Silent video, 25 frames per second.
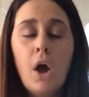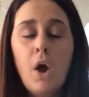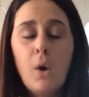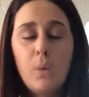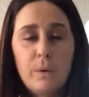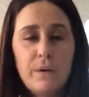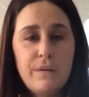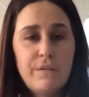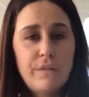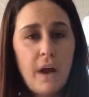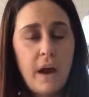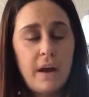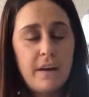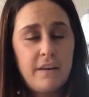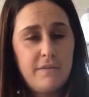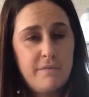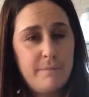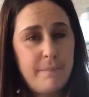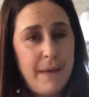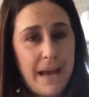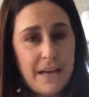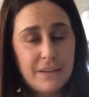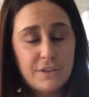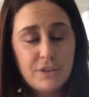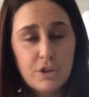We've kind of
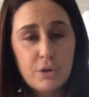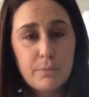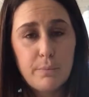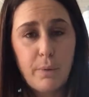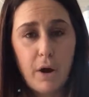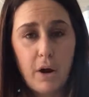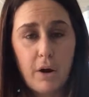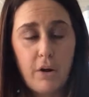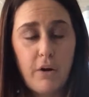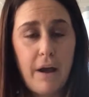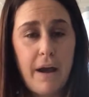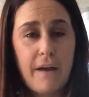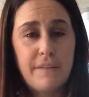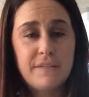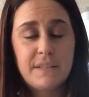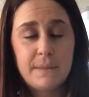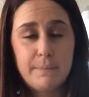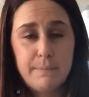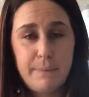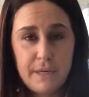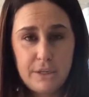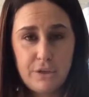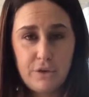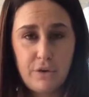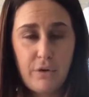mastered bar graphs and
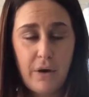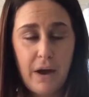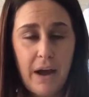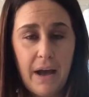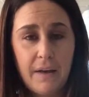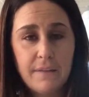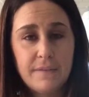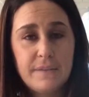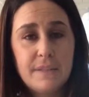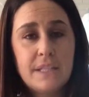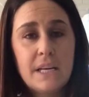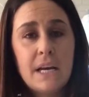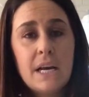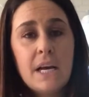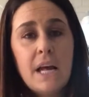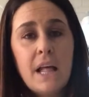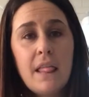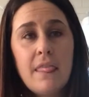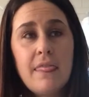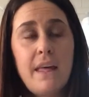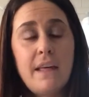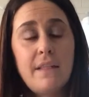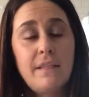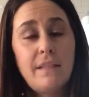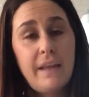pictographs.
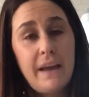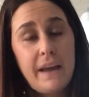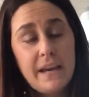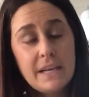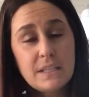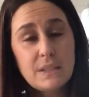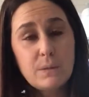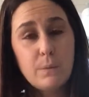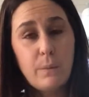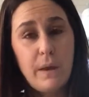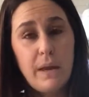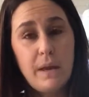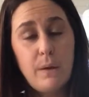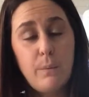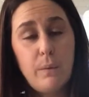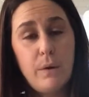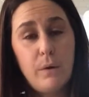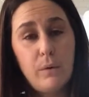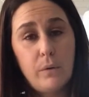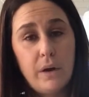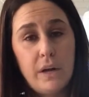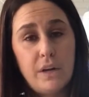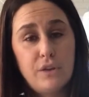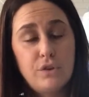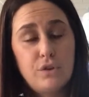Then last week we
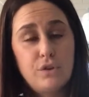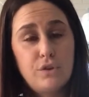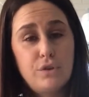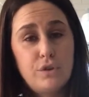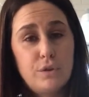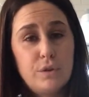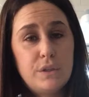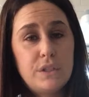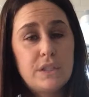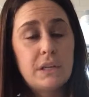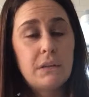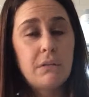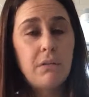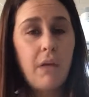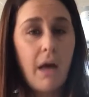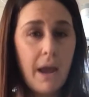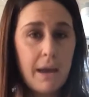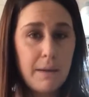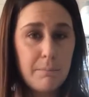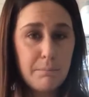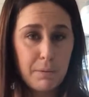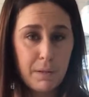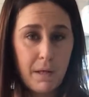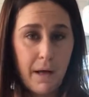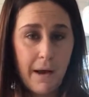were introduced to
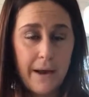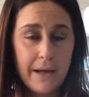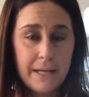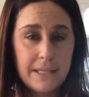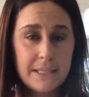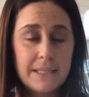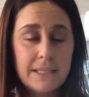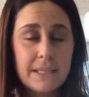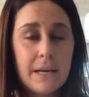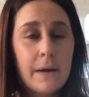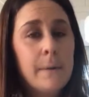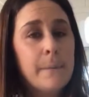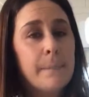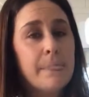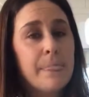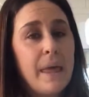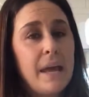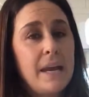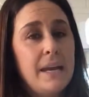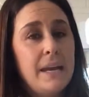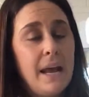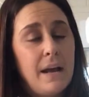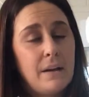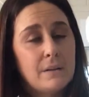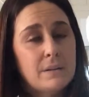line plots.
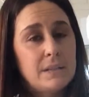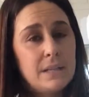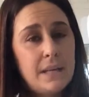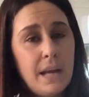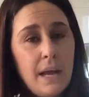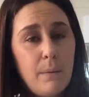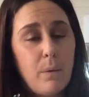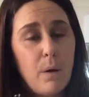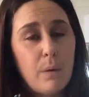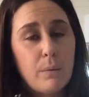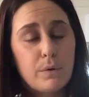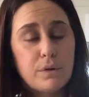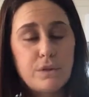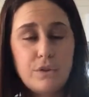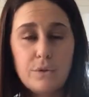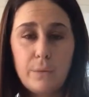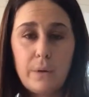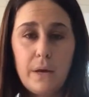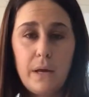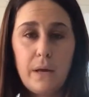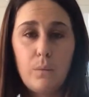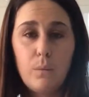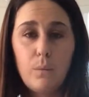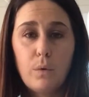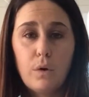And now today what we're
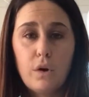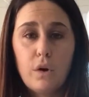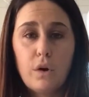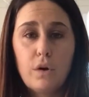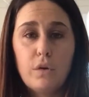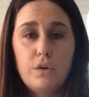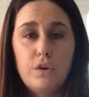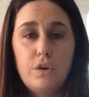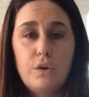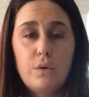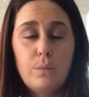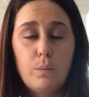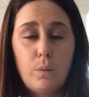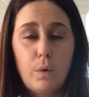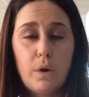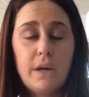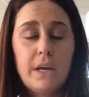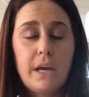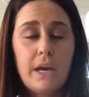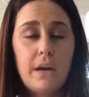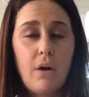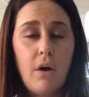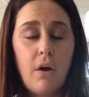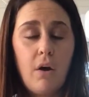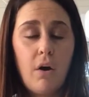doing, we're
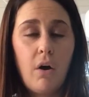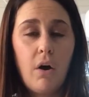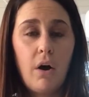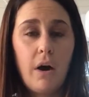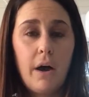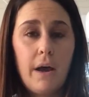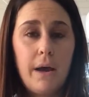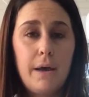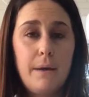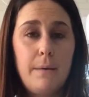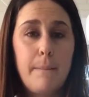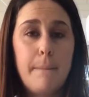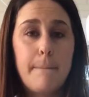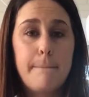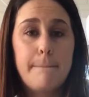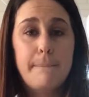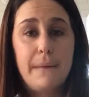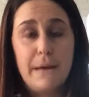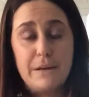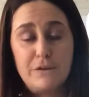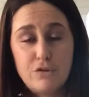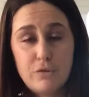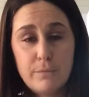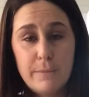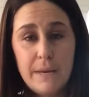working on
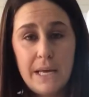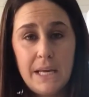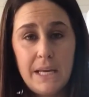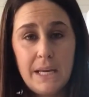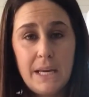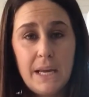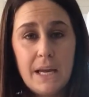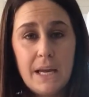measurement